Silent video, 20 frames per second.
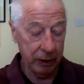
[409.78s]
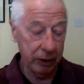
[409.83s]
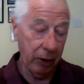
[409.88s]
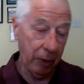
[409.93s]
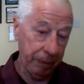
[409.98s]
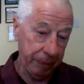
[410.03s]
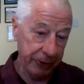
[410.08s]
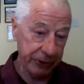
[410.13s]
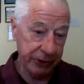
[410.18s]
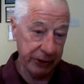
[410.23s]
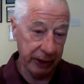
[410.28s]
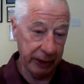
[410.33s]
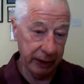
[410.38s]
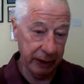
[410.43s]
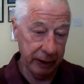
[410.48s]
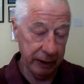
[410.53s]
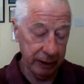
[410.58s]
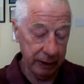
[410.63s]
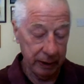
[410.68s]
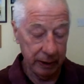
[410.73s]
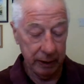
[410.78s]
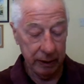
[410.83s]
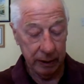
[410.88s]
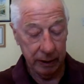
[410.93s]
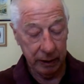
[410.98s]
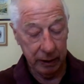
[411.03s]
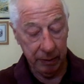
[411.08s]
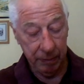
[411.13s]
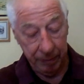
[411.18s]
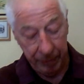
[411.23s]
Compassing,
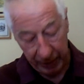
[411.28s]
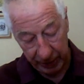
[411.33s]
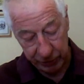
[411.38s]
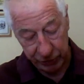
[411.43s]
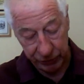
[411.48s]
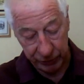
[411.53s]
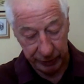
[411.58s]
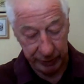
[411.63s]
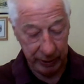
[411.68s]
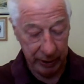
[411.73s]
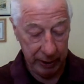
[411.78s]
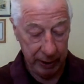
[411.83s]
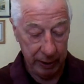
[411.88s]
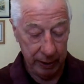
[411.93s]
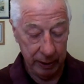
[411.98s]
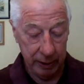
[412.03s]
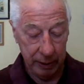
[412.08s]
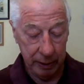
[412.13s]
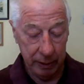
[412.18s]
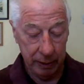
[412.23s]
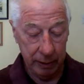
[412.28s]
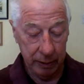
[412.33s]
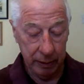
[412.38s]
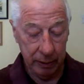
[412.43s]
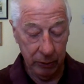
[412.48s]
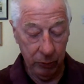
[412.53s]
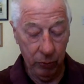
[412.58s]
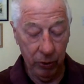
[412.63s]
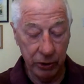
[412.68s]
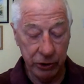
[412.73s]
compassion,
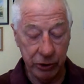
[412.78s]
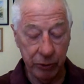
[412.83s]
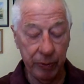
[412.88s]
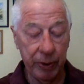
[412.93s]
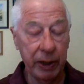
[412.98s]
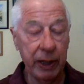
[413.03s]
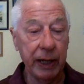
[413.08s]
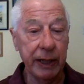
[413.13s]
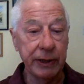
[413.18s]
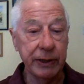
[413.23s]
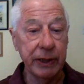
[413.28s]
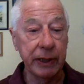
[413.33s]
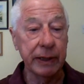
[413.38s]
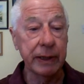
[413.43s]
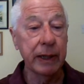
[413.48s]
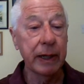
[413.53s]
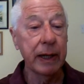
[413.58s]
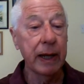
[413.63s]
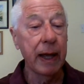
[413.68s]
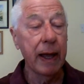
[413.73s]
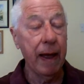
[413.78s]
the words are related.